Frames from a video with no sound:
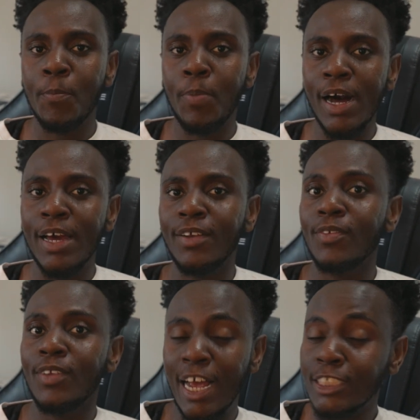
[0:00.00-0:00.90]
But
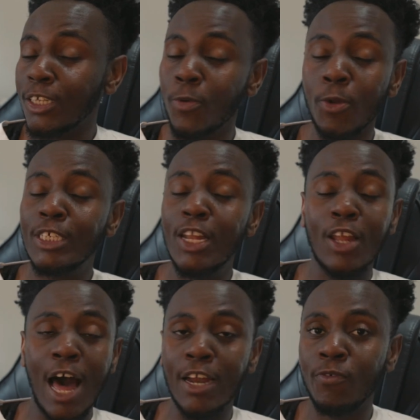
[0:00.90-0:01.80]
last year there was a
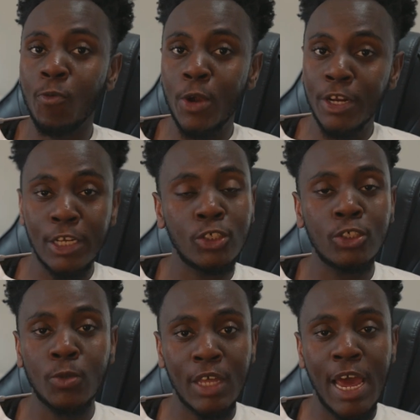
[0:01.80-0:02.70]
lot of weird
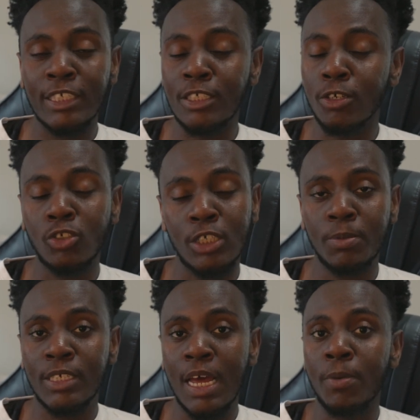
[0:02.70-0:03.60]
issues with the Exynos
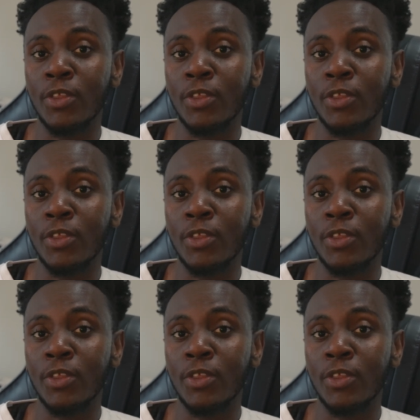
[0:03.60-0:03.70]
chipset,